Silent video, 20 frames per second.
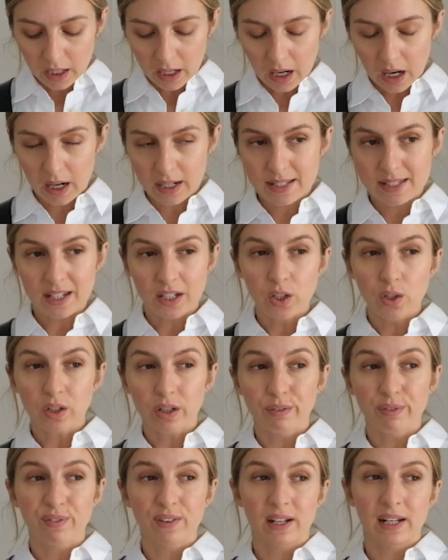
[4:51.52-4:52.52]
I'd say you
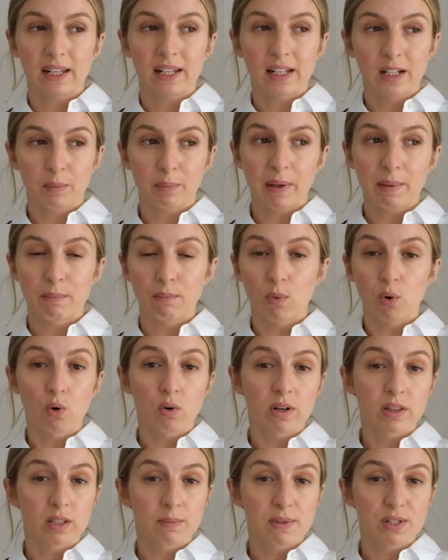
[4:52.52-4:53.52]
can fit a little bit
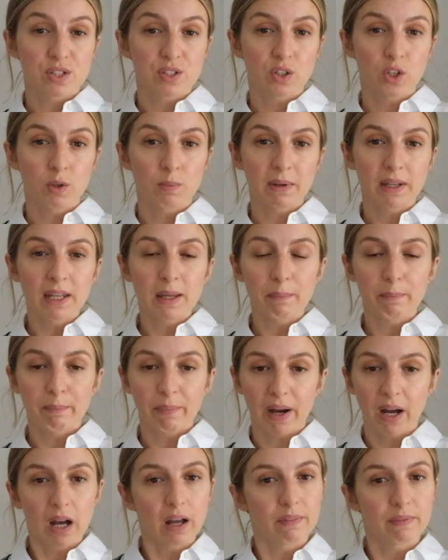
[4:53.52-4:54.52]
more in the Musubi,
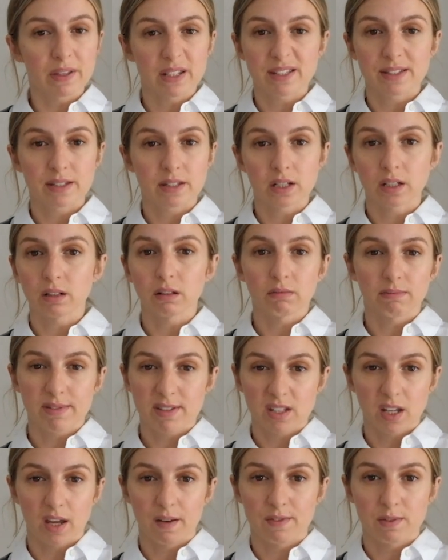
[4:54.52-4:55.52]
but this still
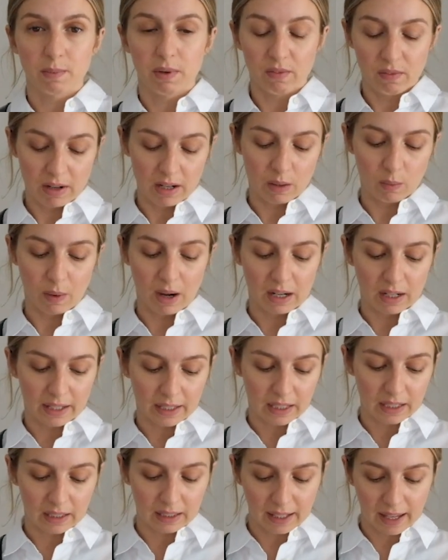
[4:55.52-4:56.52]
serves me really well. I
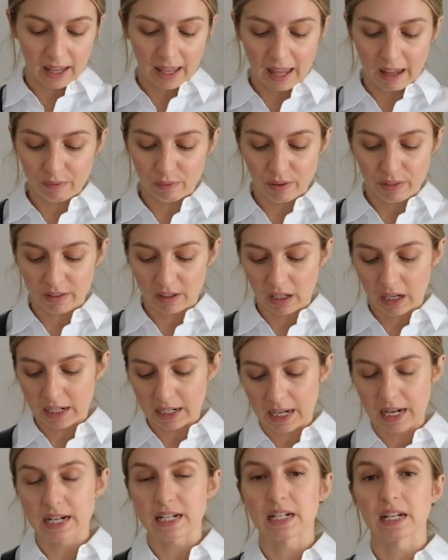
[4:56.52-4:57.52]
can get everything I
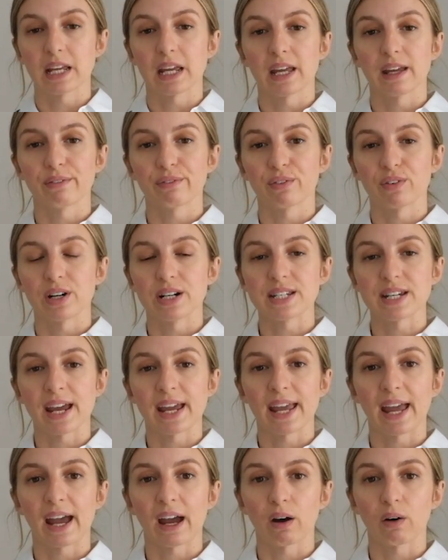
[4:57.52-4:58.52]
need in here for a
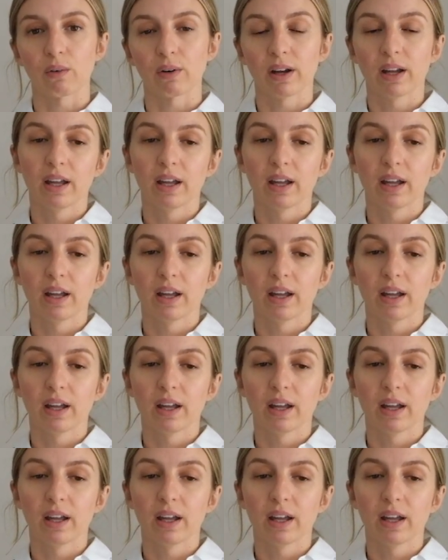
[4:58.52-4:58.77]
day out.